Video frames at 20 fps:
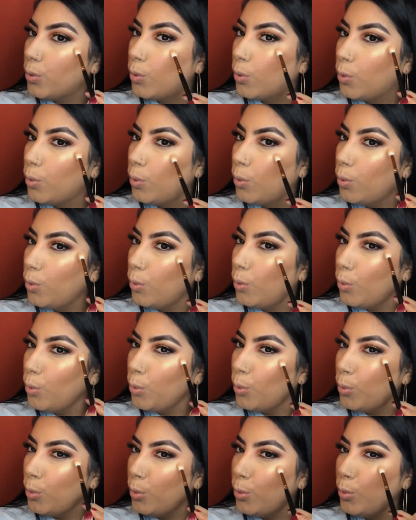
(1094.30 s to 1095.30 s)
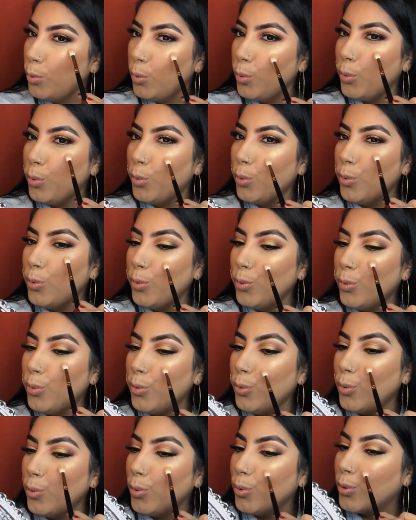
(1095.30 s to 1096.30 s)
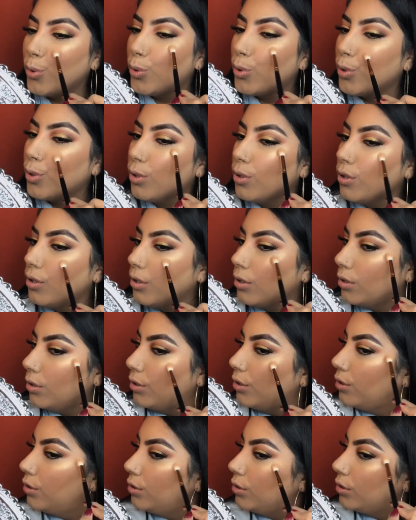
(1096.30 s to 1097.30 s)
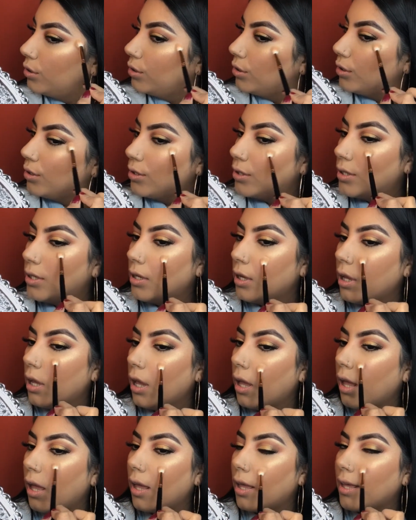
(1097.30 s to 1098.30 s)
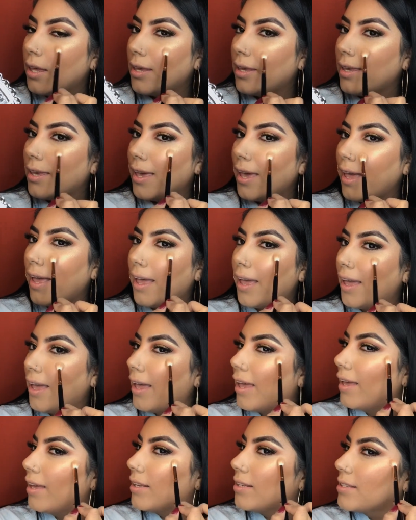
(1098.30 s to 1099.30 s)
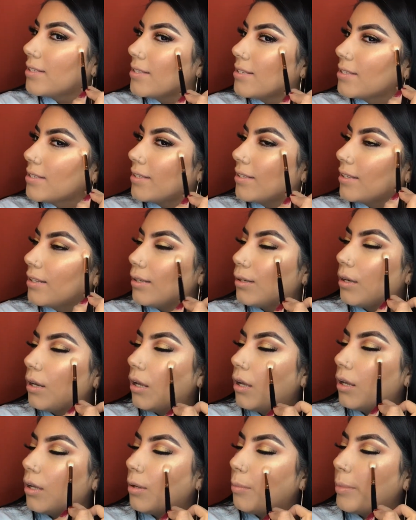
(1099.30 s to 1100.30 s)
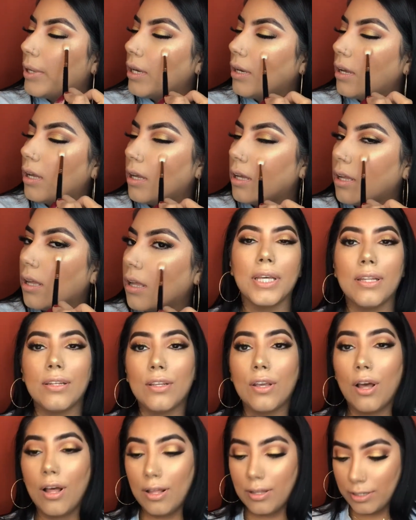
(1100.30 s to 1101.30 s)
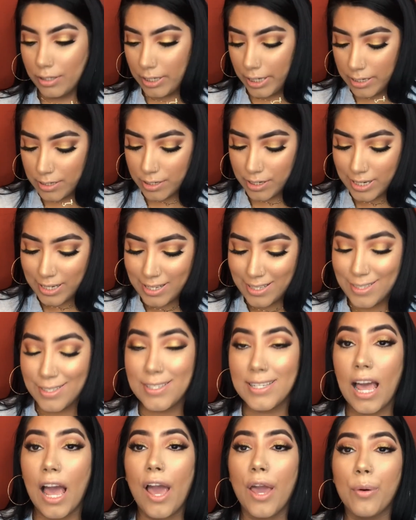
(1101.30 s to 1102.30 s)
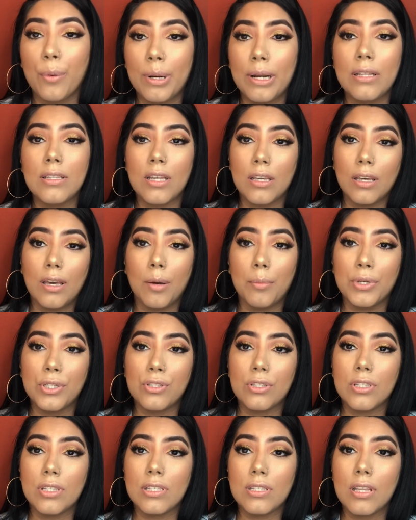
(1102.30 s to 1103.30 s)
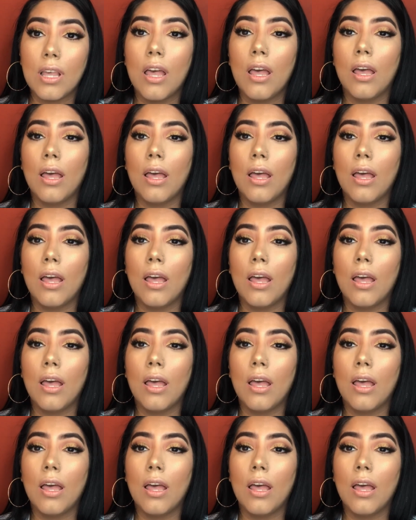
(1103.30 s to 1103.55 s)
Ooh, girl. Yes. Oh my god. And y'all, you guys are gonna die when I tell you how much this